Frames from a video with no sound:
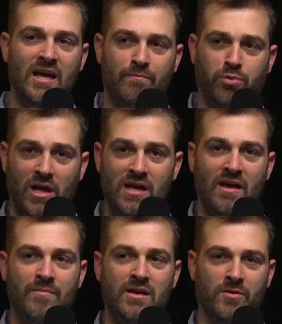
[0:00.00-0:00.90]
and play
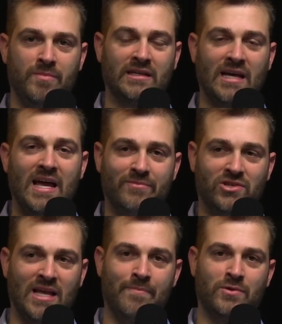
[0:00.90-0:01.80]
them here because I am
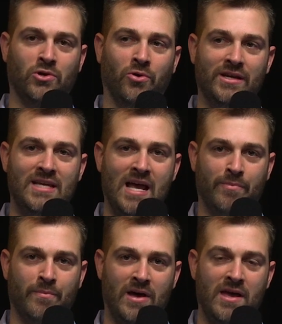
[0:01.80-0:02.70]
skeptical that
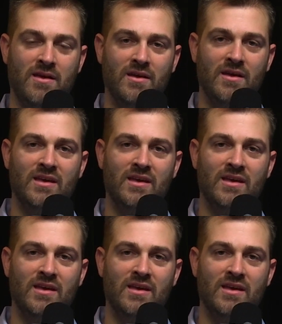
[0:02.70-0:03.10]
Tampa Bay